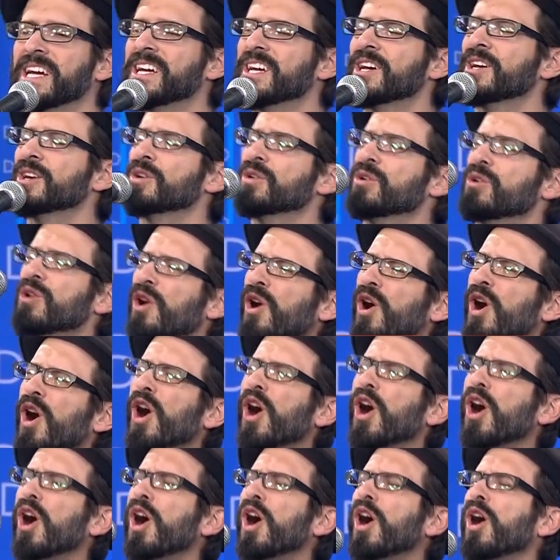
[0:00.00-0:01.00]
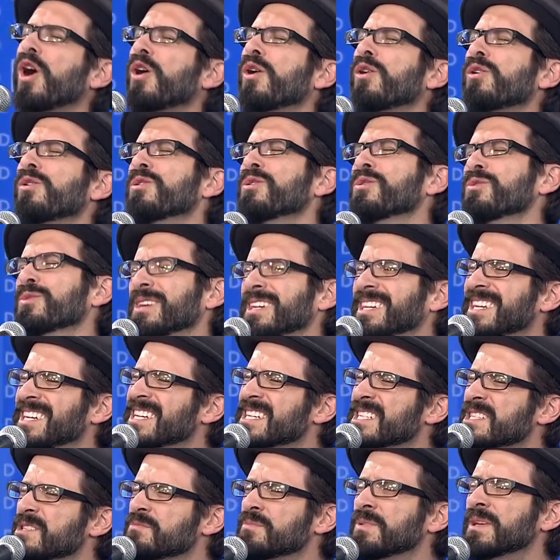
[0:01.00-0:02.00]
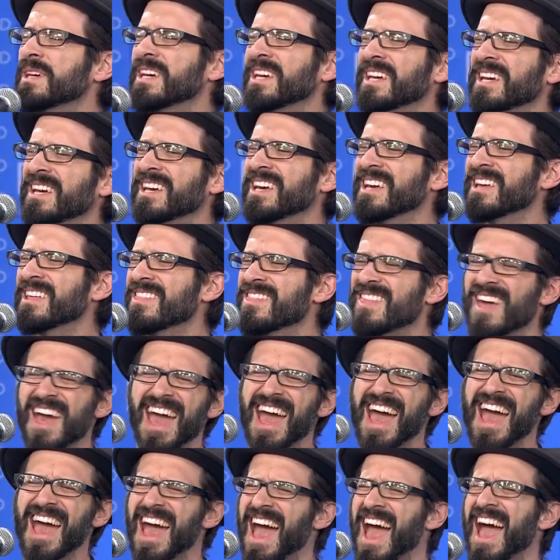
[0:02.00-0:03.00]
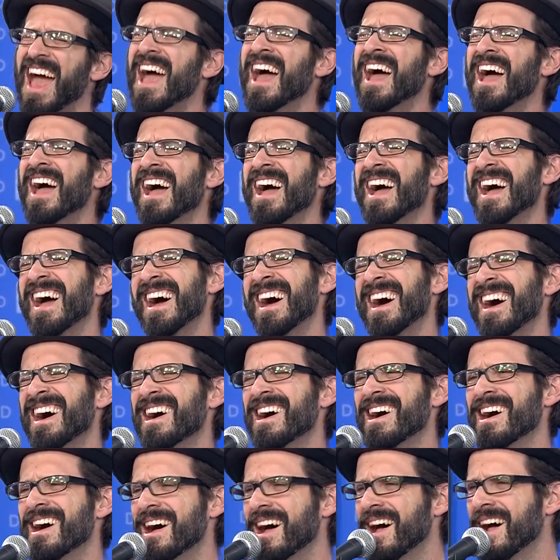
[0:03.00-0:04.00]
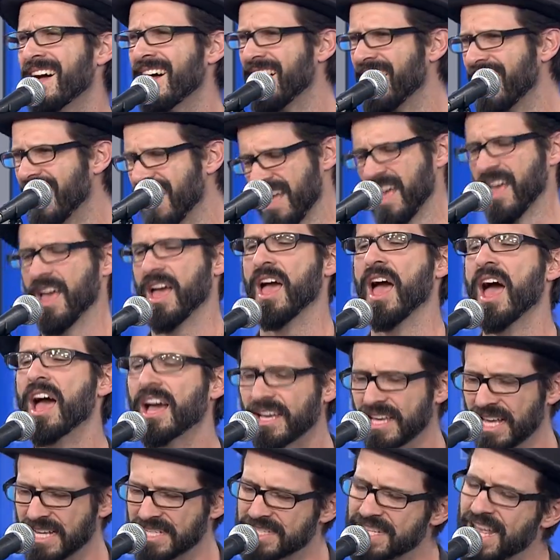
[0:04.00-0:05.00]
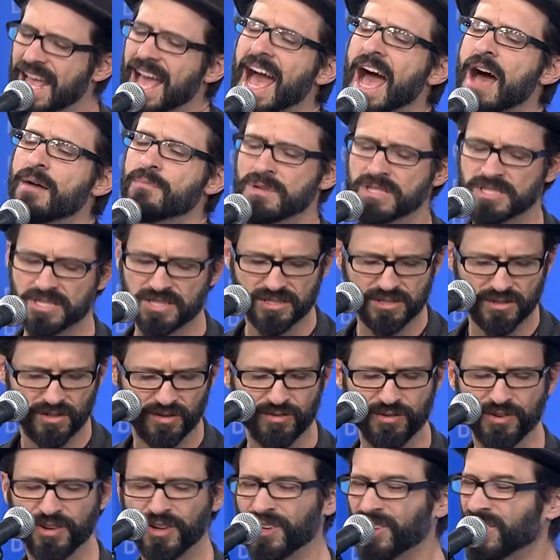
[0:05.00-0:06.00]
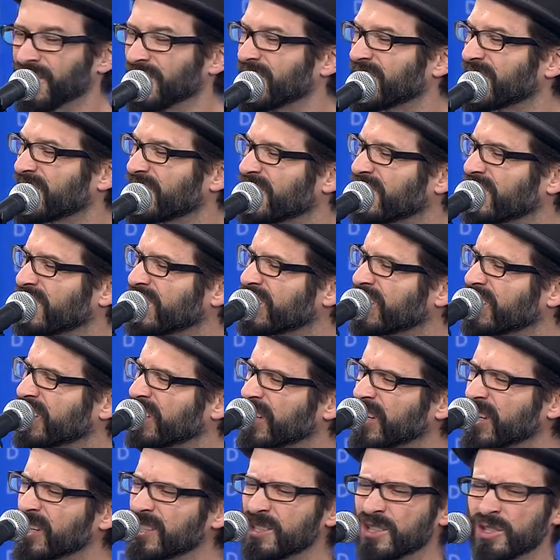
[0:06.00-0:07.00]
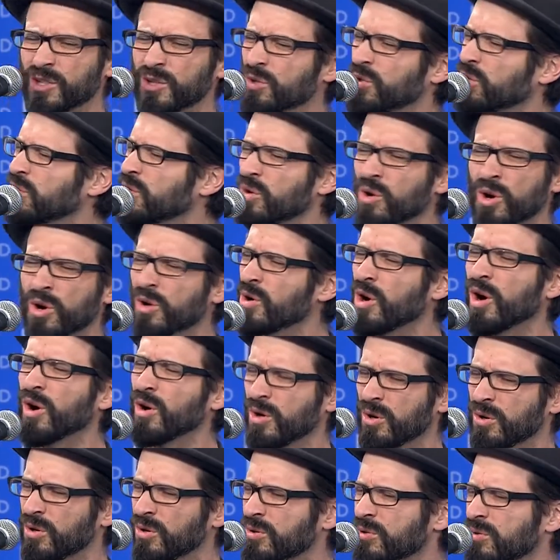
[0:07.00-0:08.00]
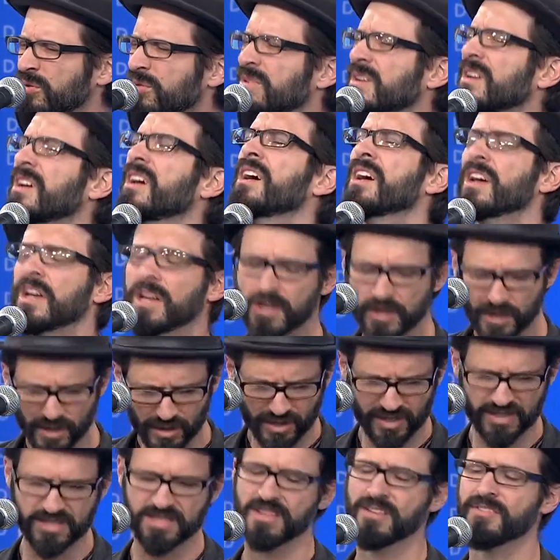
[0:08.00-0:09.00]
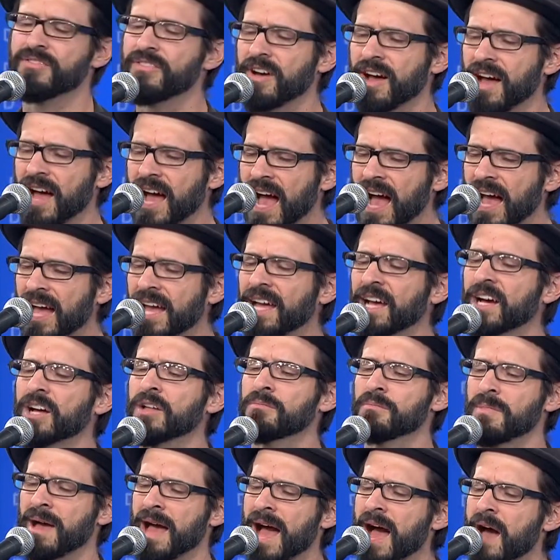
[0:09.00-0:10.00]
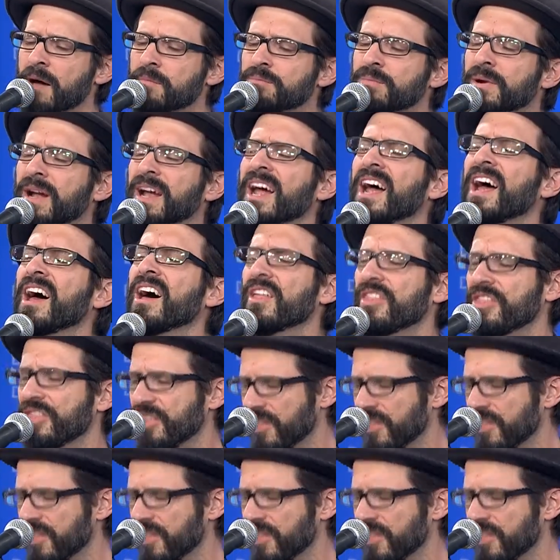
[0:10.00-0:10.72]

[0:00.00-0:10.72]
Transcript: you'd always be there. Guess I must have heard you wrong. Cause if I held my breath,